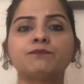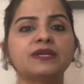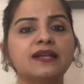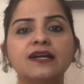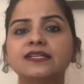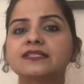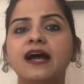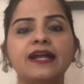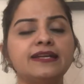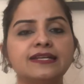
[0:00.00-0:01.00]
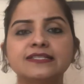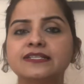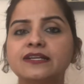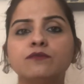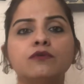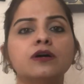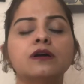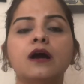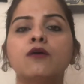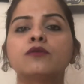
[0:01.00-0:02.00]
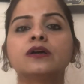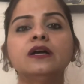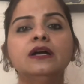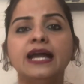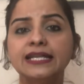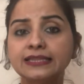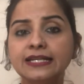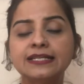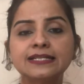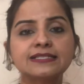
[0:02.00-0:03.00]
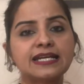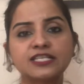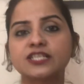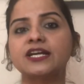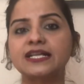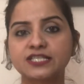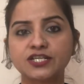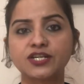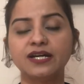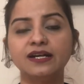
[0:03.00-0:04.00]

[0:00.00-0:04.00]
Pilates, high intensity workout, athletics, etc., etc.